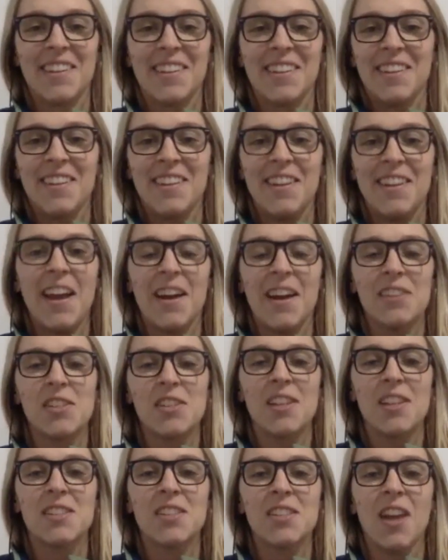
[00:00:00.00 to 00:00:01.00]
yeah,
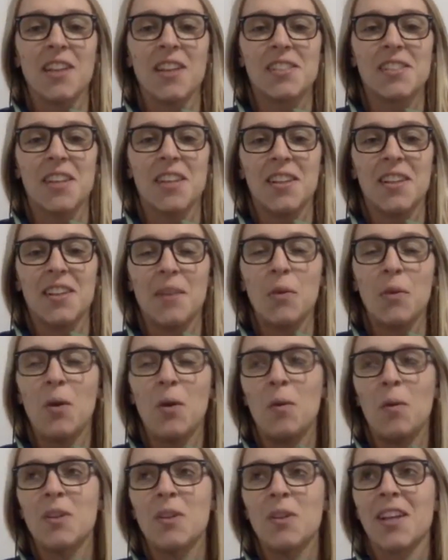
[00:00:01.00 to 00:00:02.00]
it's nuts.
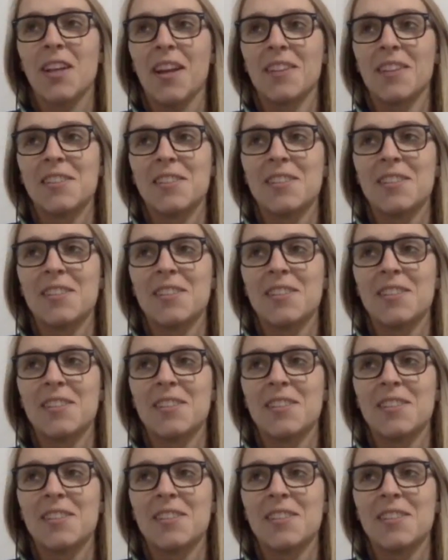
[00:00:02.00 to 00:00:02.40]
Well, once again,